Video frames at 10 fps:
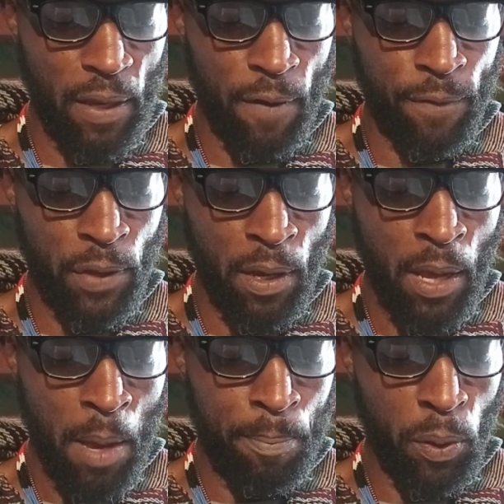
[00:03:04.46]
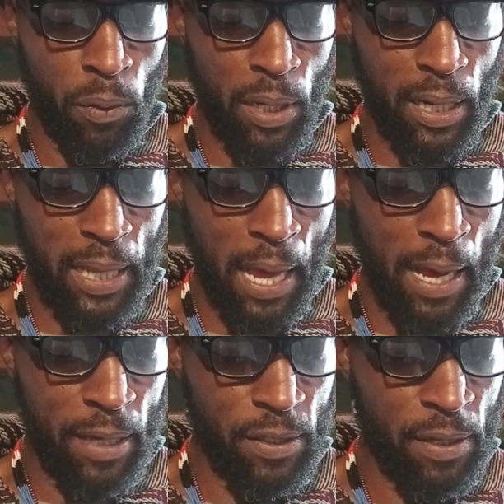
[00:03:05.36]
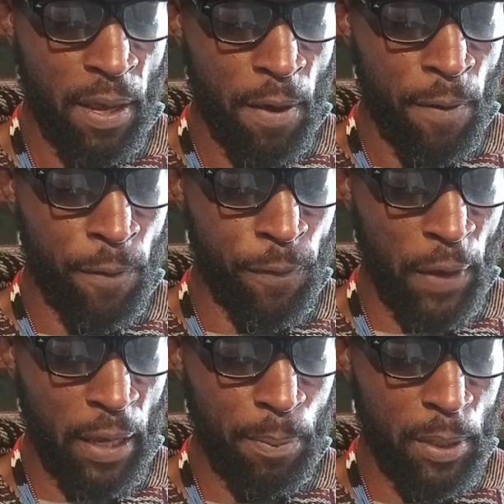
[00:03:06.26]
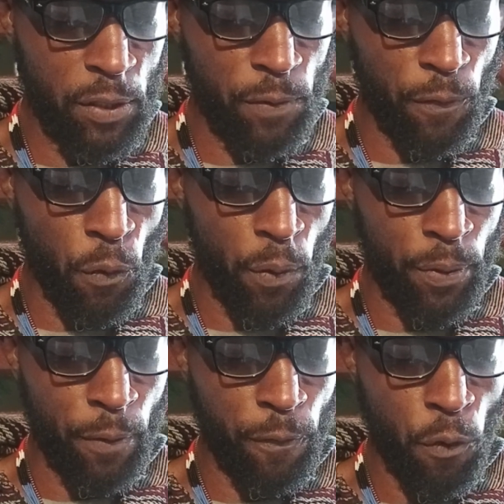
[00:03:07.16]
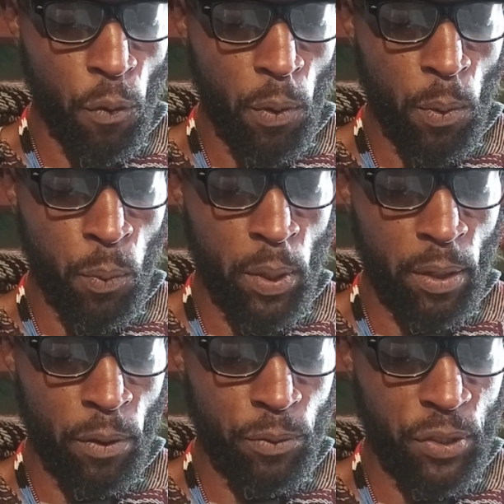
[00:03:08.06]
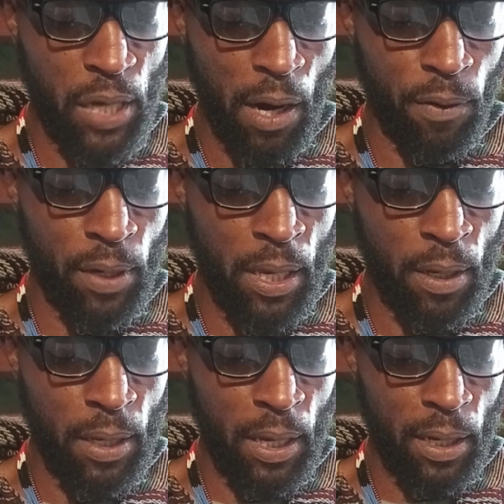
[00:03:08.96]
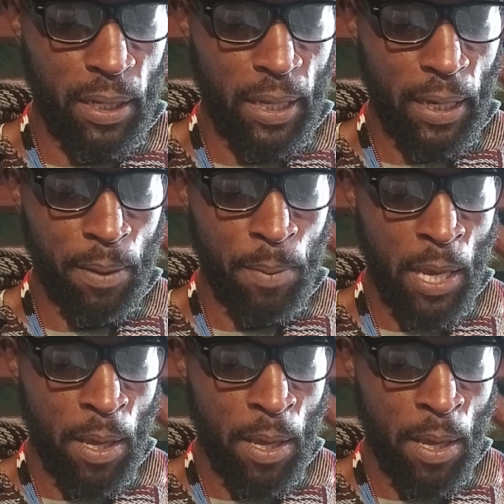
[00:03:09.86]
of the Buddha class, famous for the four-wheeled chariot in clay